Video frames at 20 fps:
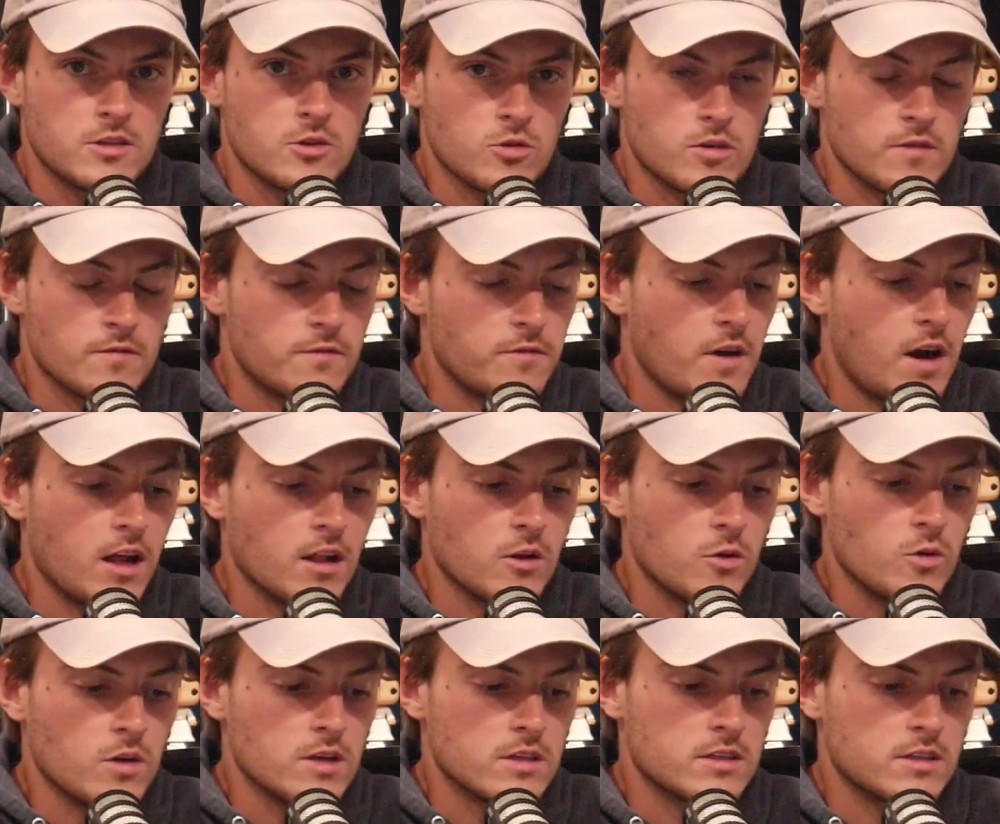You can
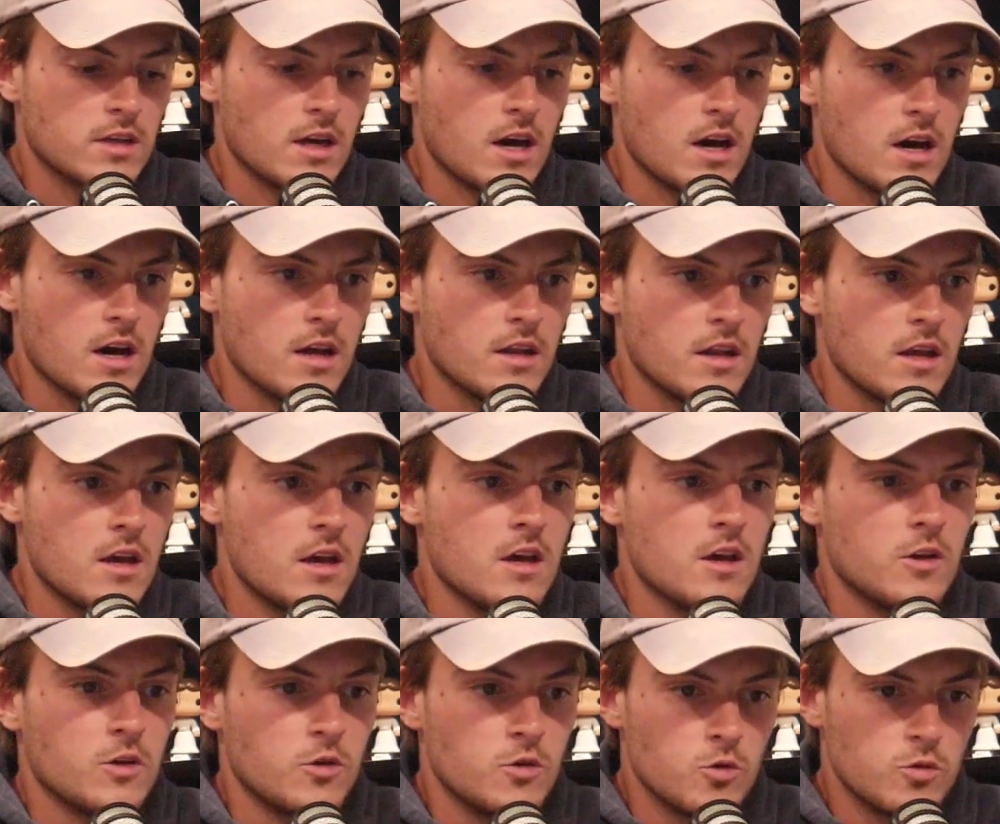follow us on
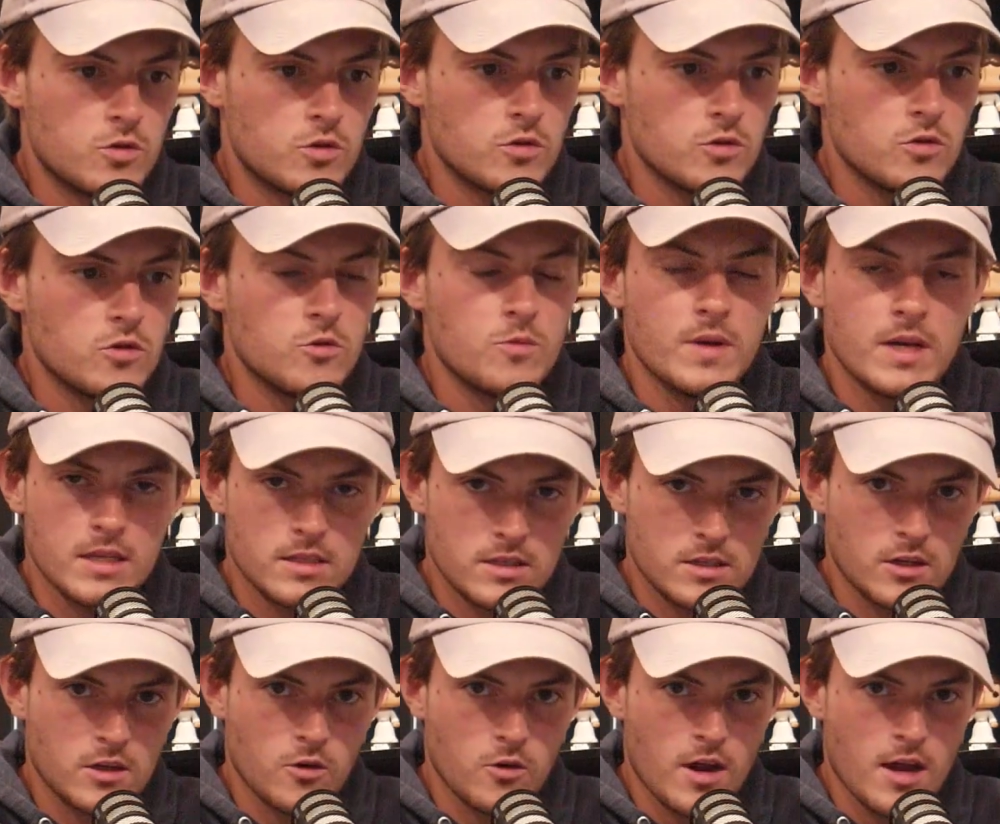YouTube,
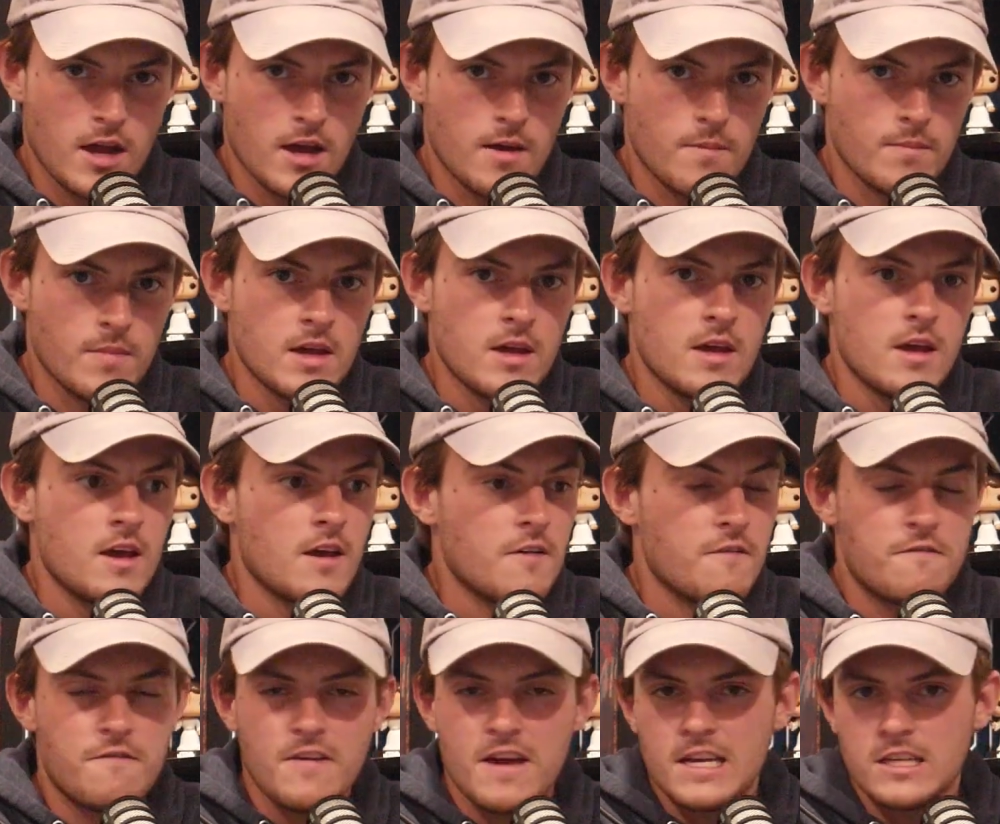Instagram,
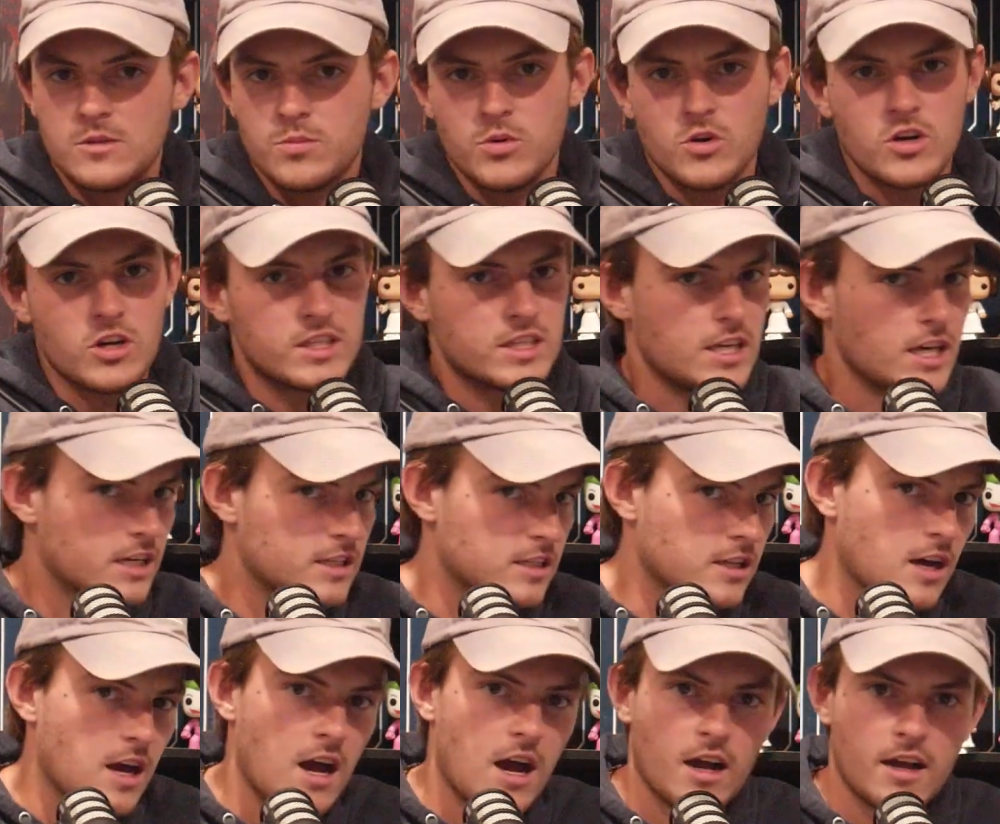Facebook,
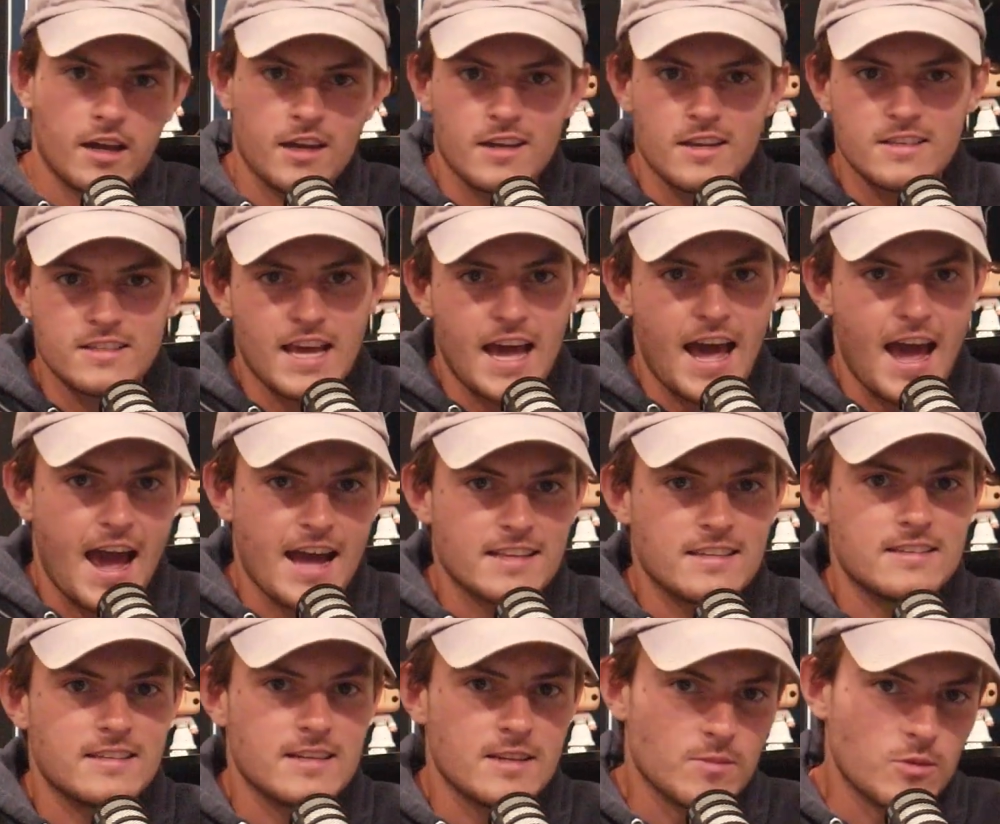TikTok. It is at
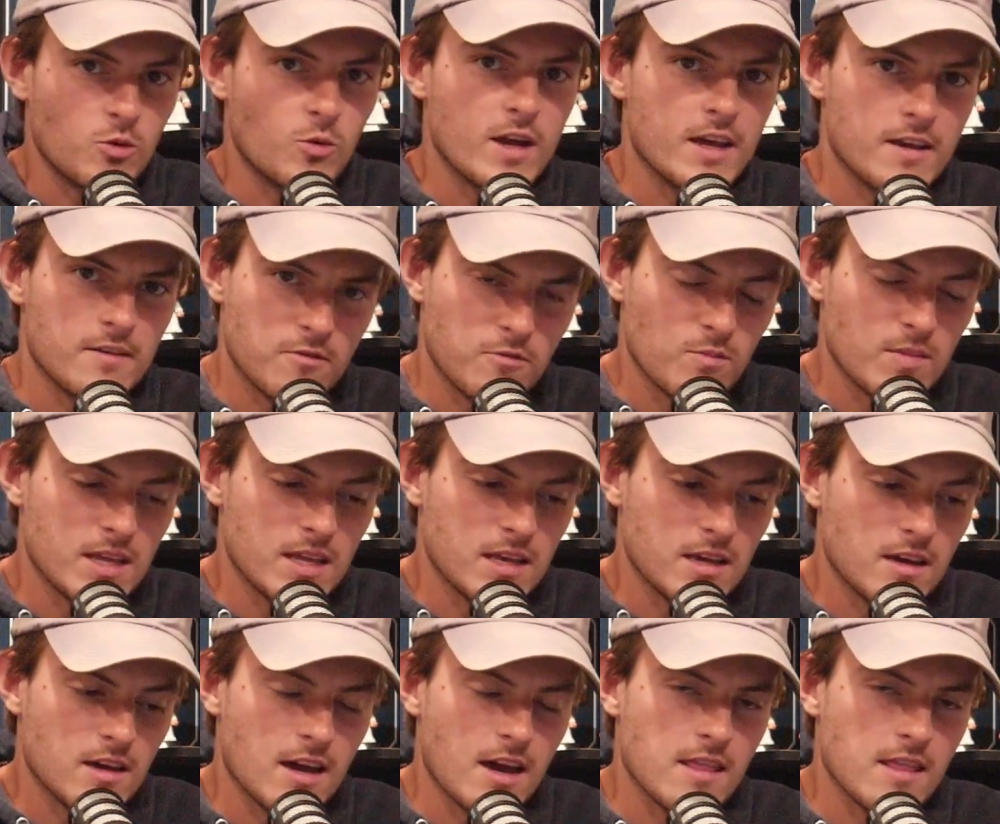Cinema Wave Media.